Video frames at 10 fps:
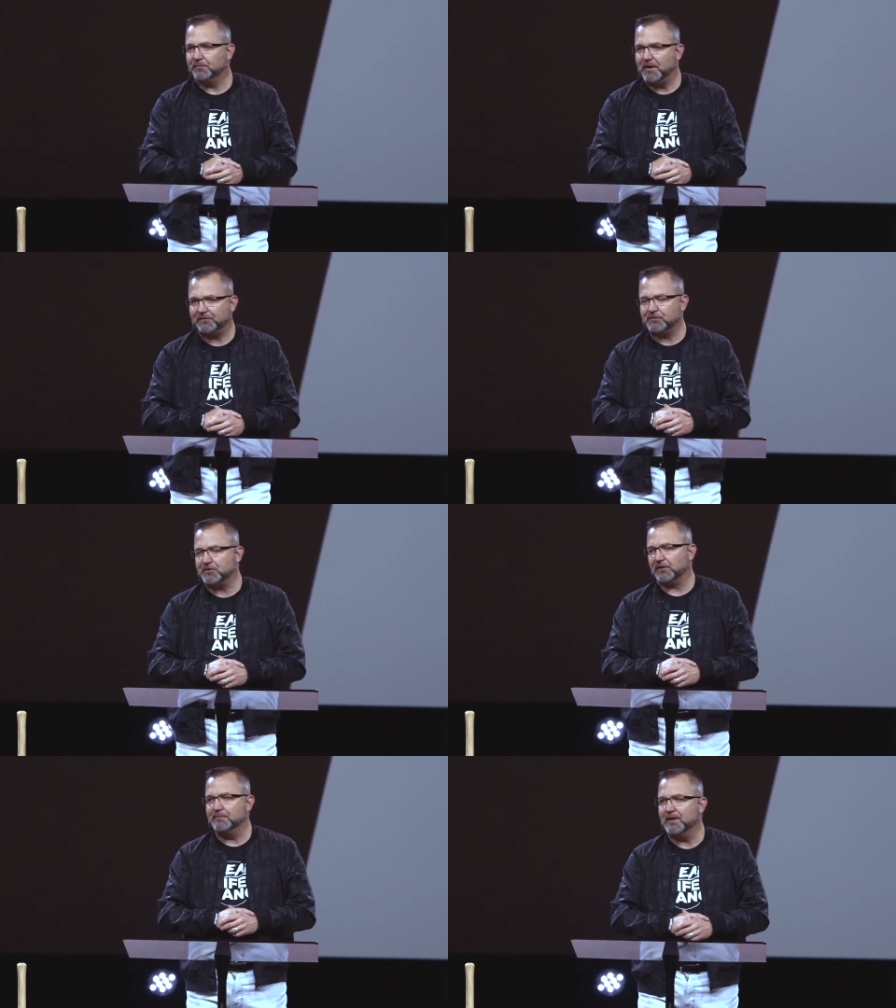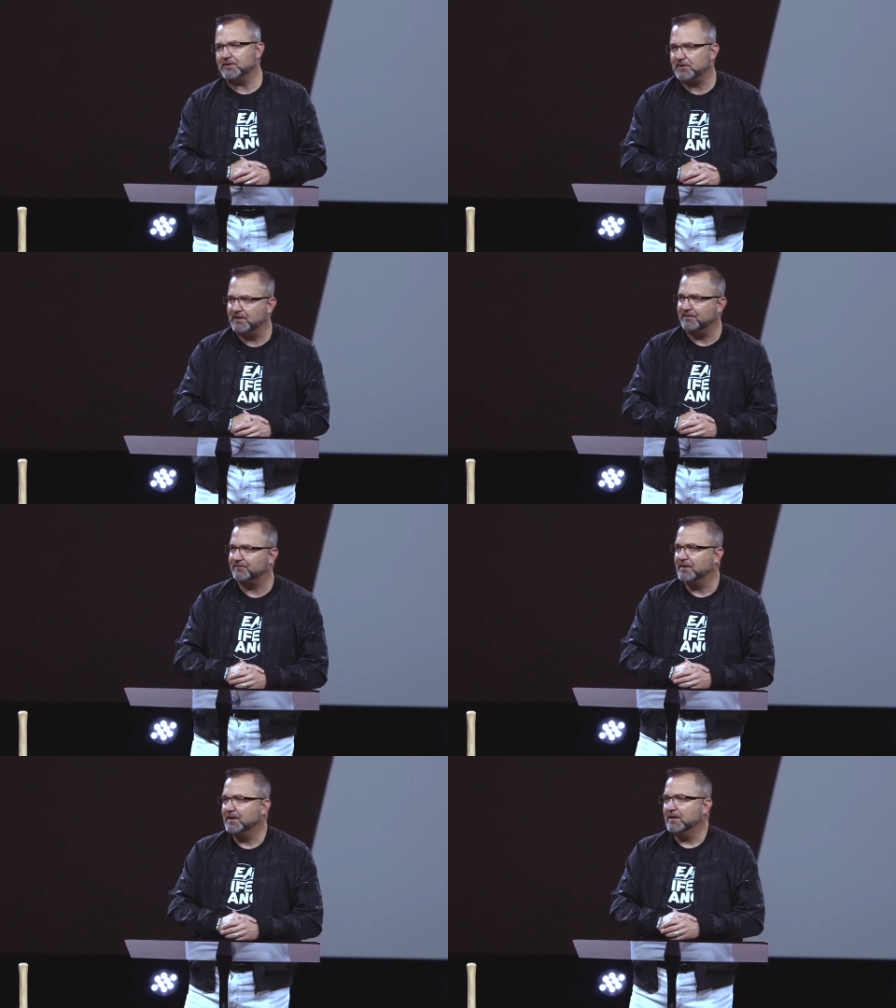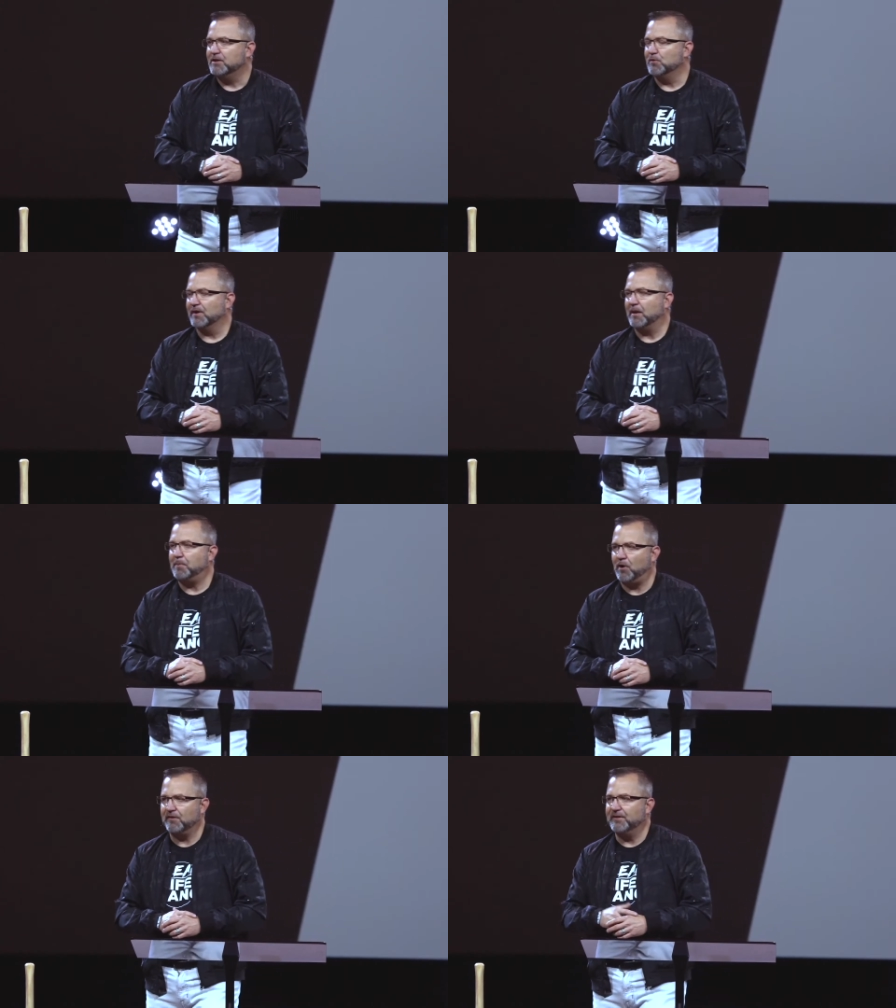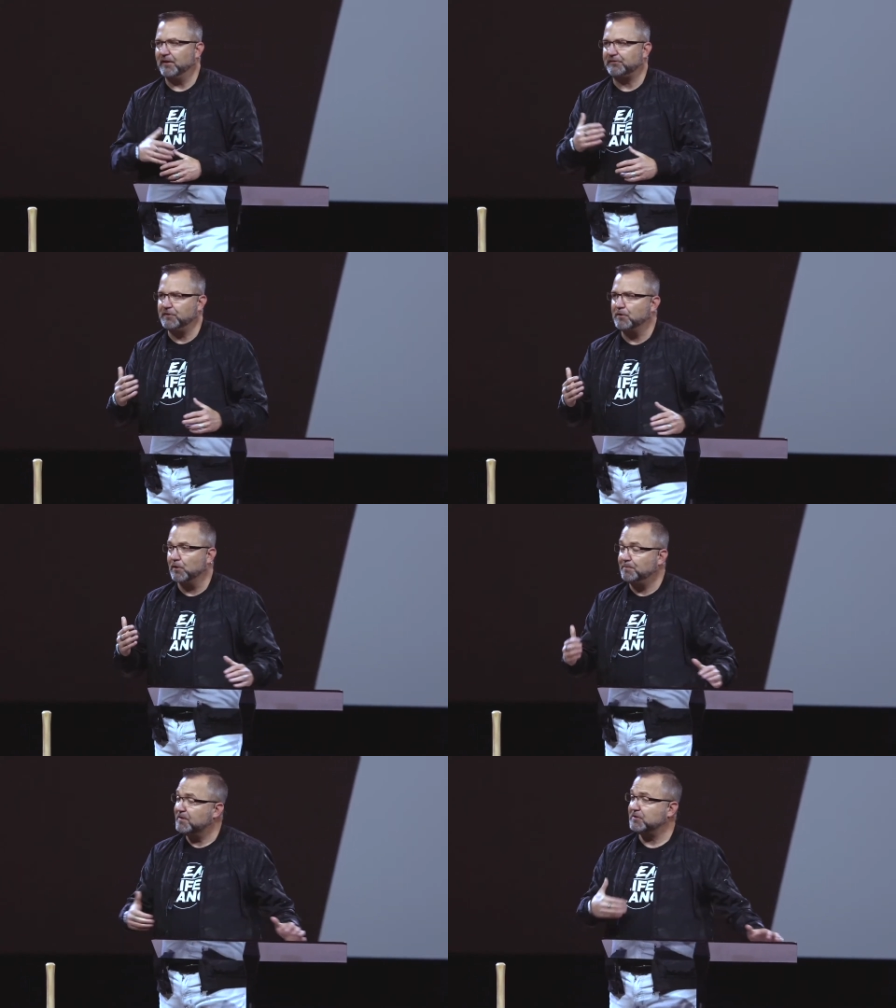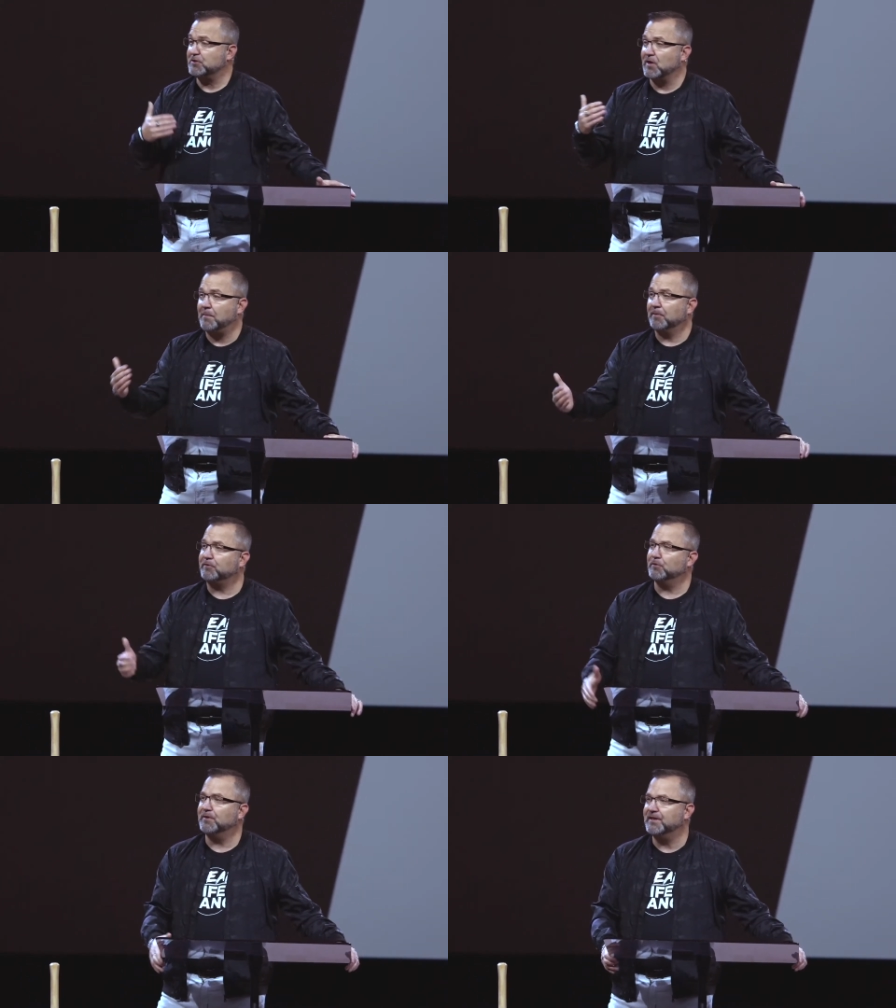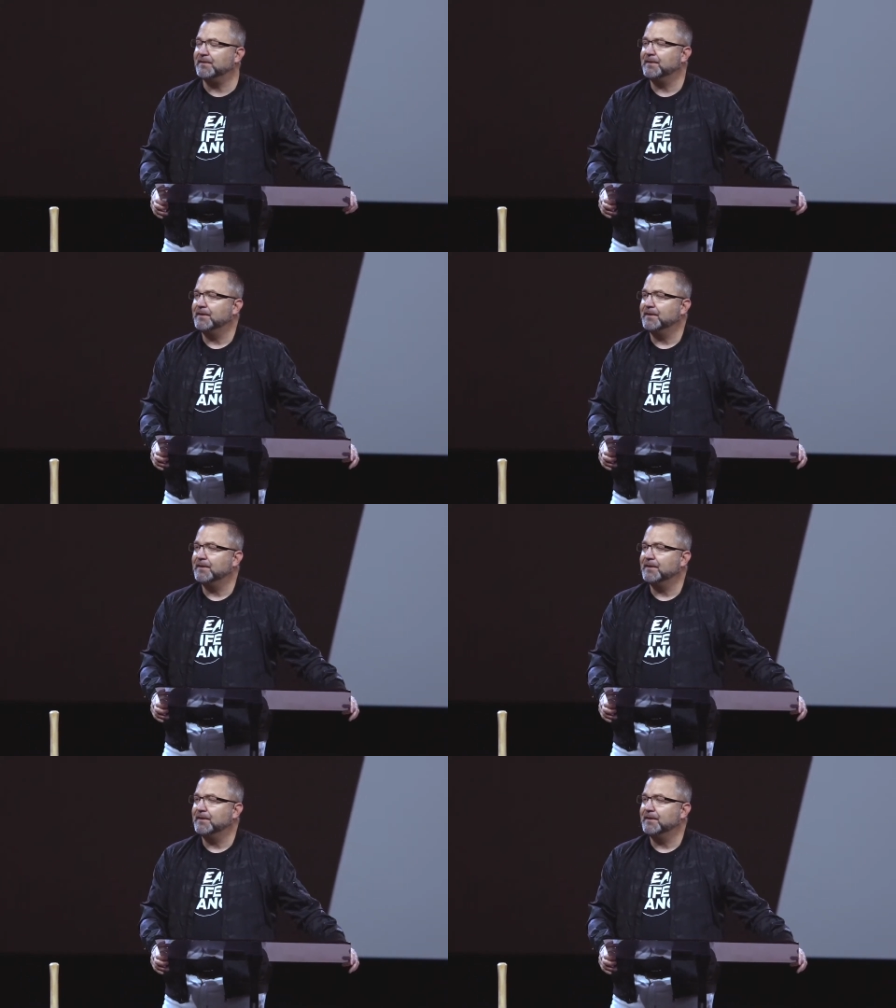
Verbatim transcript: And Pastor Charlie mentioned if you are not part of an LC group, this is your opportunity.